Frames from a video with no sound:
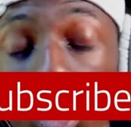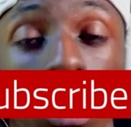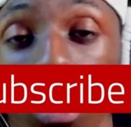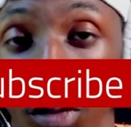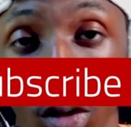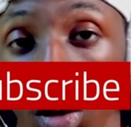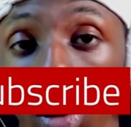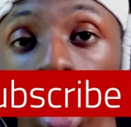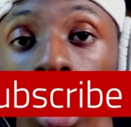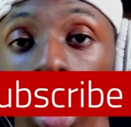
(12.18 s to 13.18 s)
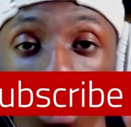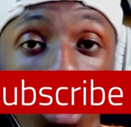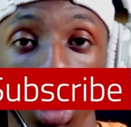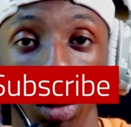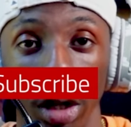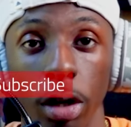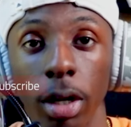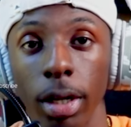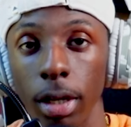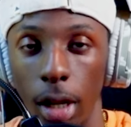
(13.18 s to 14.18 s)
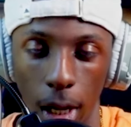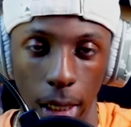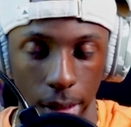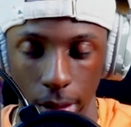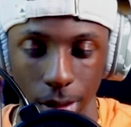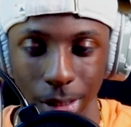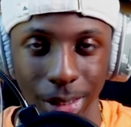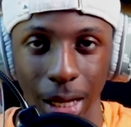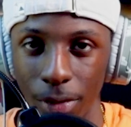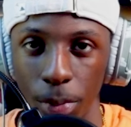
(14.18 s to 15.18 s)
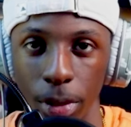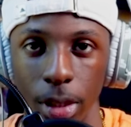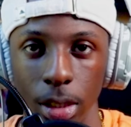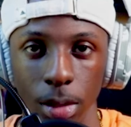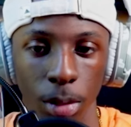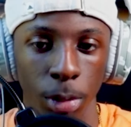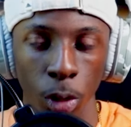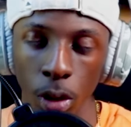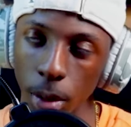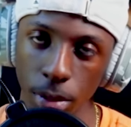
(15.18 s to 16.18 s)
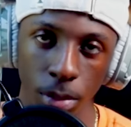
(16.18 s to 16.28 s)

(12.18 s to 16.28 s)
if you're new. If you're new here, I discuss a lot of opinions. I'm gonna be throwing up some